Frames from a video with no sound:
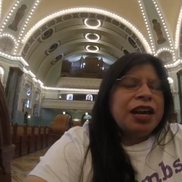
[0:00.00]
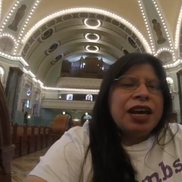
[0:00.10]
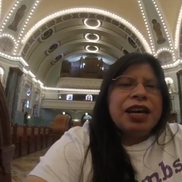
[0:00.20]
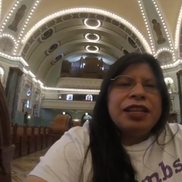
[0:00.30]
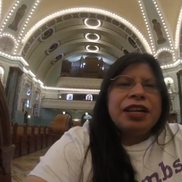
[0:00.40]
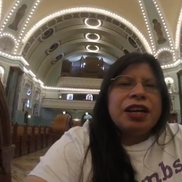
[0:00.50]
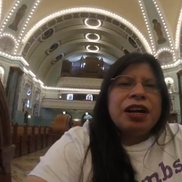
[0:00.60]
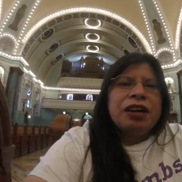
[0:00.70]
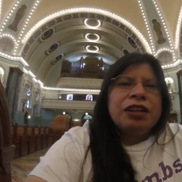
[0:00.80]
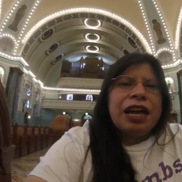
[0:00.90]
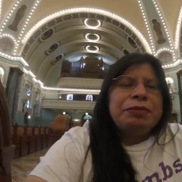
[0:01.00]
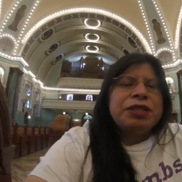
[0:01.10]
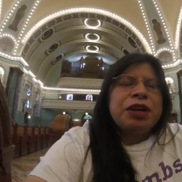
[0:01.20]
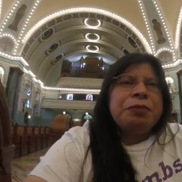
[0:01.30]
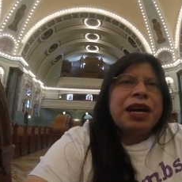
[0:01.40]
and they, our
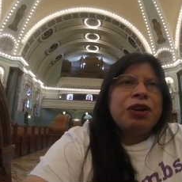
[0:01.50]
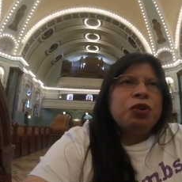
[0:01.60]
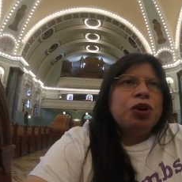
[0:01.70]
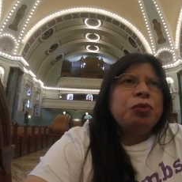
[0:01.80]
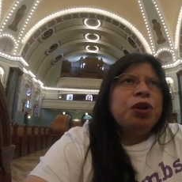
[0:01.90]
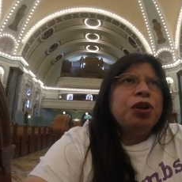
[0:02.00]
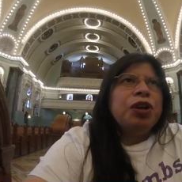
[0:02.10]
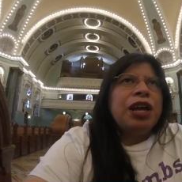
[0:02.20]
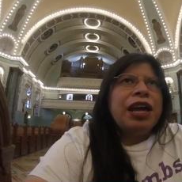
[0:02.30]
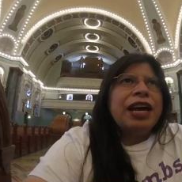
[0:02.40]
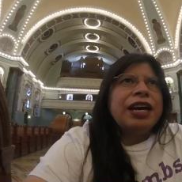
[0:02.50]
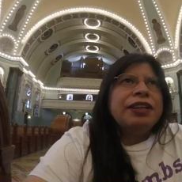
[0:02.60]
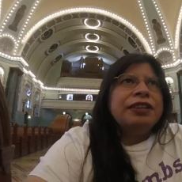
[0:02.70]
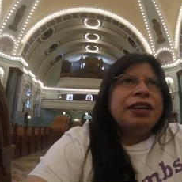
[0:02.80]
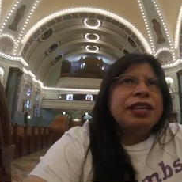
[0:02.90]
labs come back normal
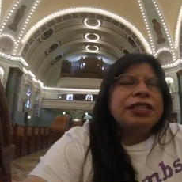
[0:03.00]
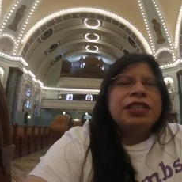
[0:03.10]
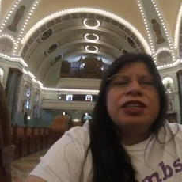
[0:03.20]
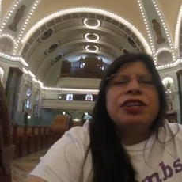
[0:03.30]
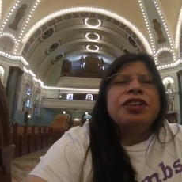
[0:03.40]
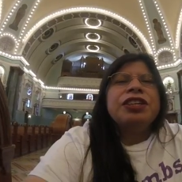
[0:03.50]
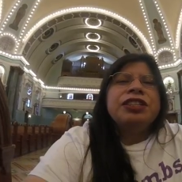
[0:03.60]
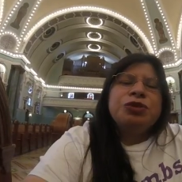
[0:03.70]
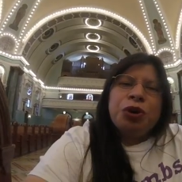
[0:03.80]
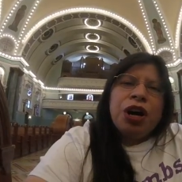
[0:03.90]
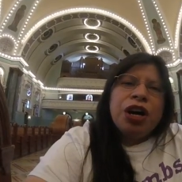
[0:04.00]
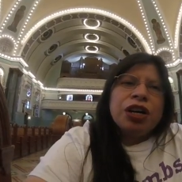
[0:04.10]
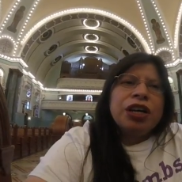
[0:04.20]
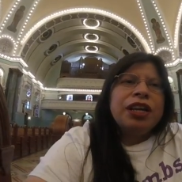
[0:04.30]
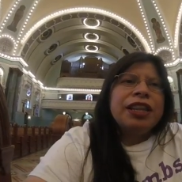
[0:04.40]
and they say that nothing is
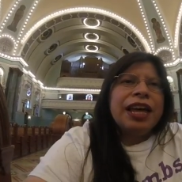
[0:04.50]
wrong,